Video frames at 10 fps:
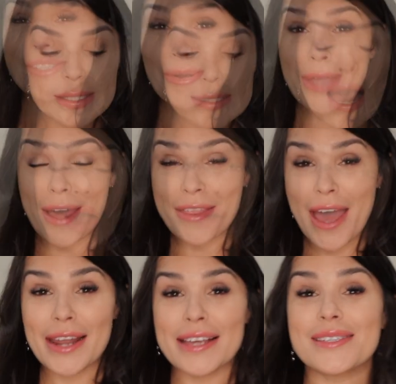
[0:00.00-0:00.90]
So yeah,
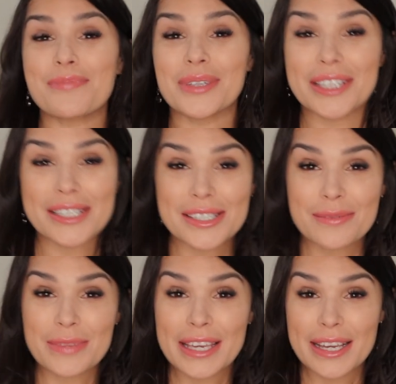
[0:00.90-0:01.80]
that is Police to Be